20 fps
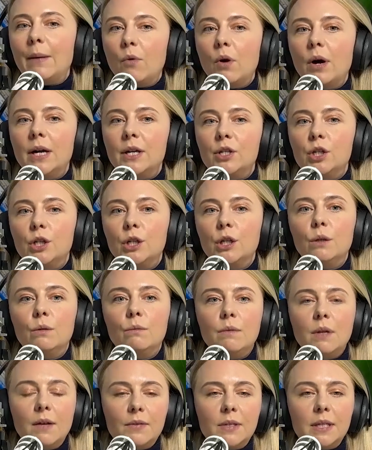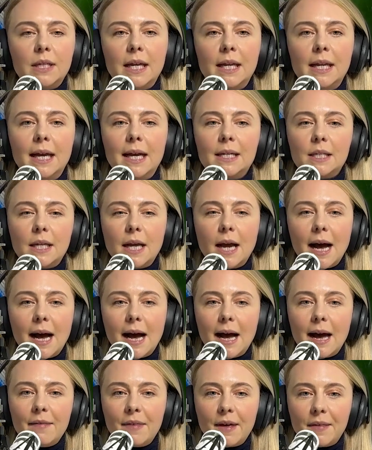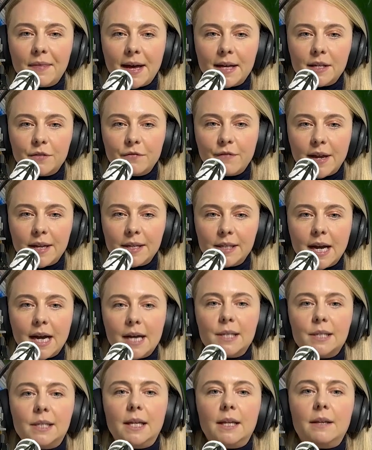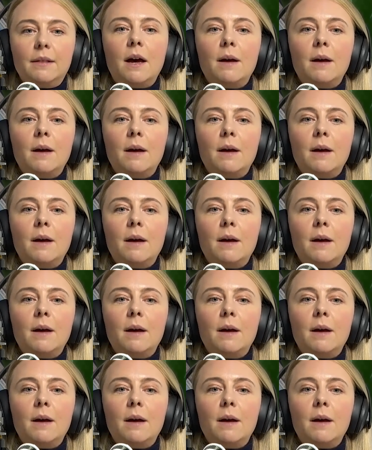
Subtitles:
what I do, love to connect. Like that's fantastic.